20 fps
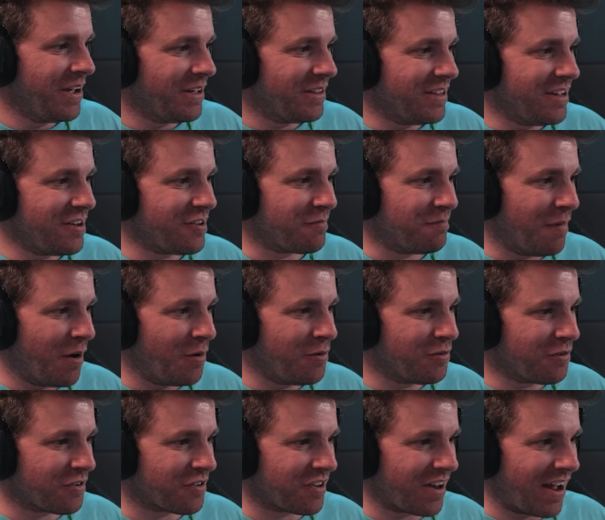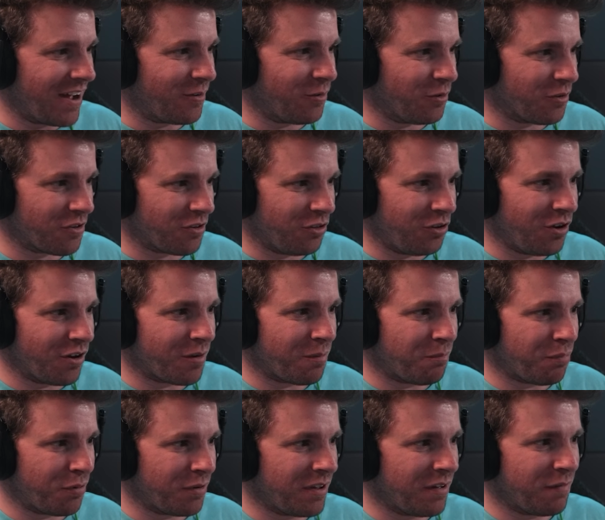These motorcycles
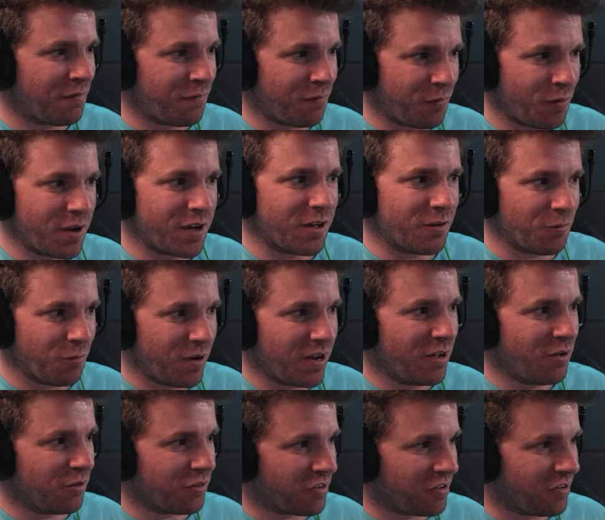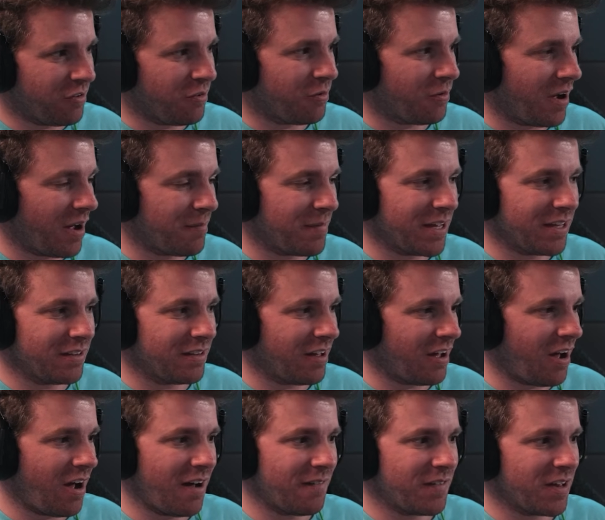look pretty freaking real too. I mean,
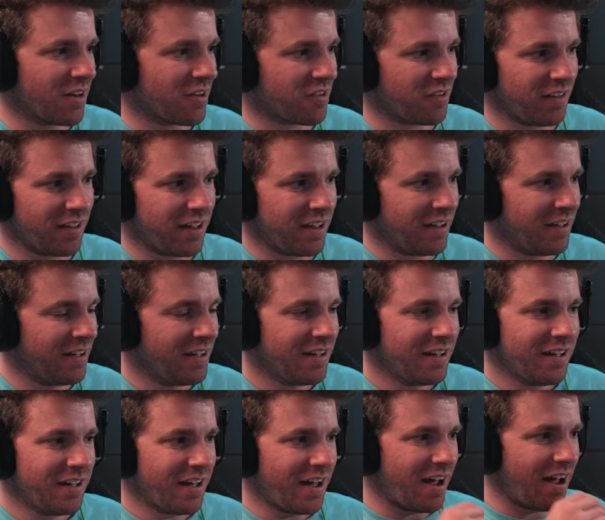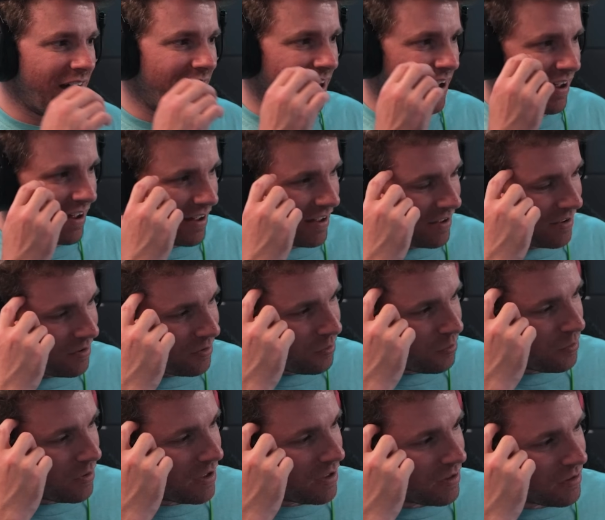obviously,
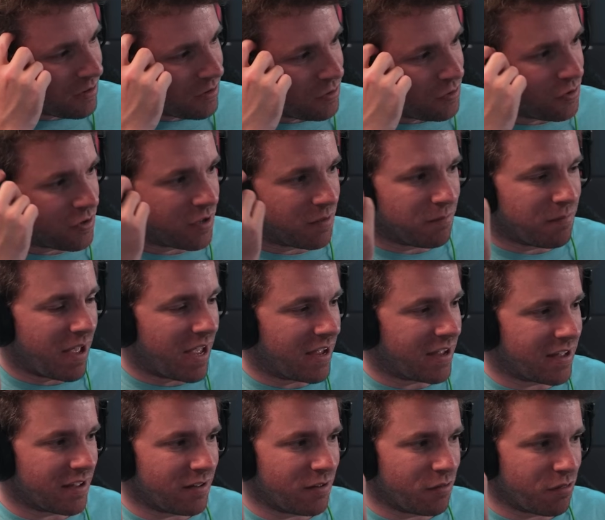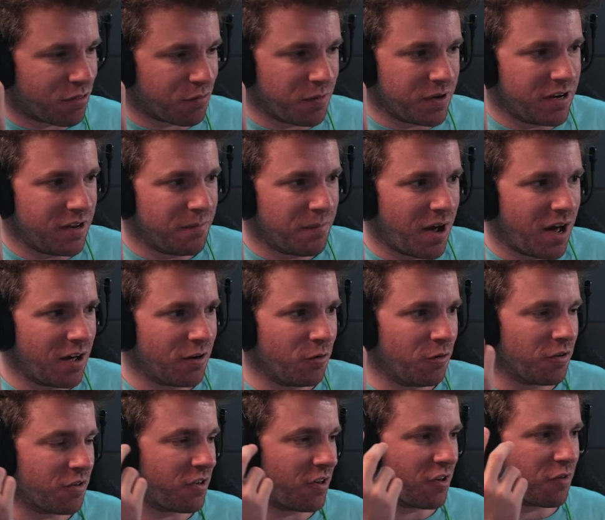you can make 3D
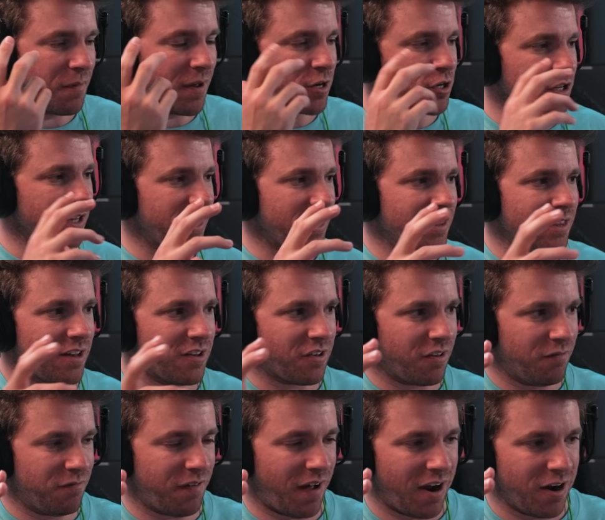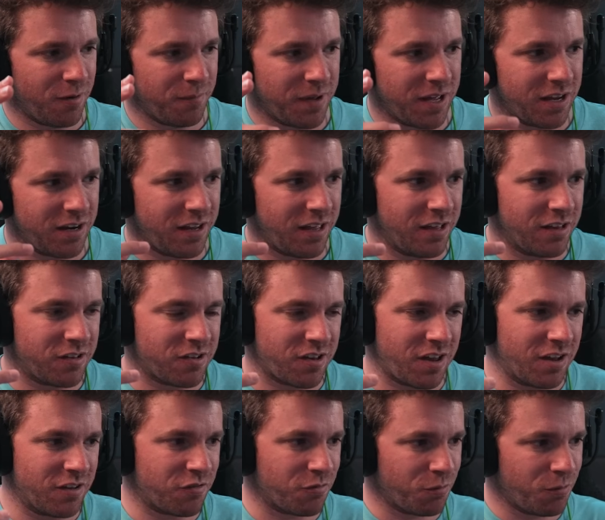models, especially in this environment.
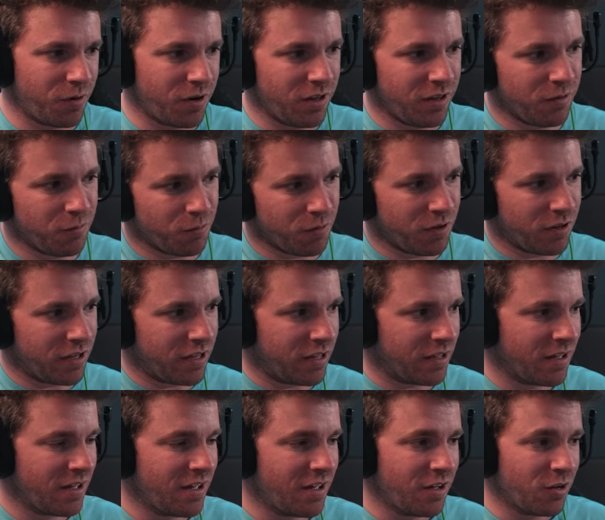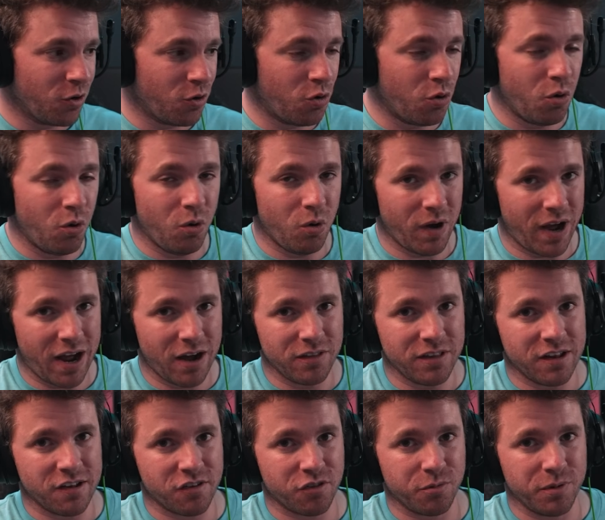It's really, really cool how
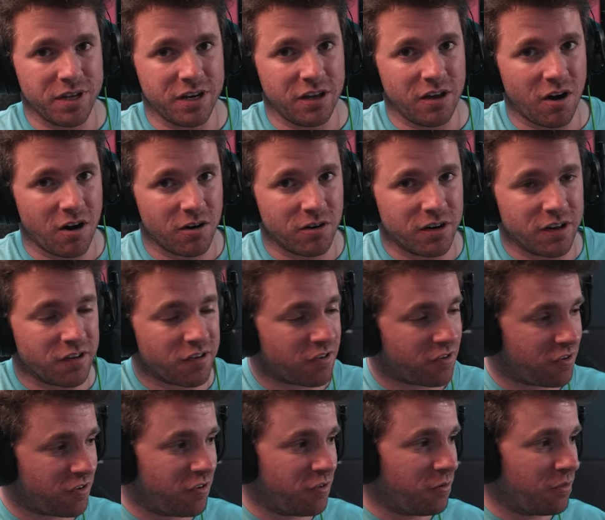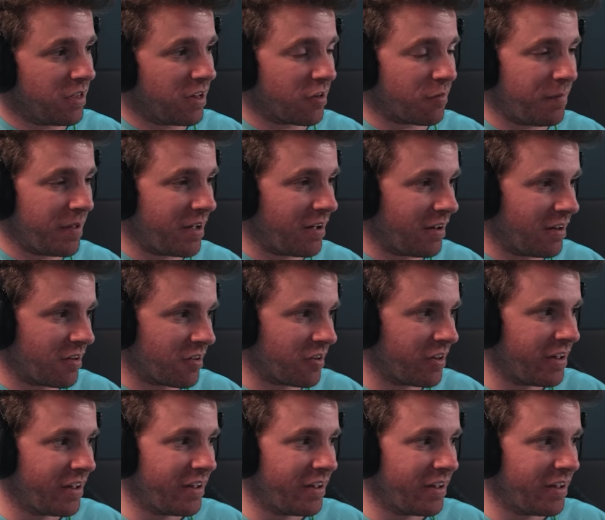these 3D artists do this, because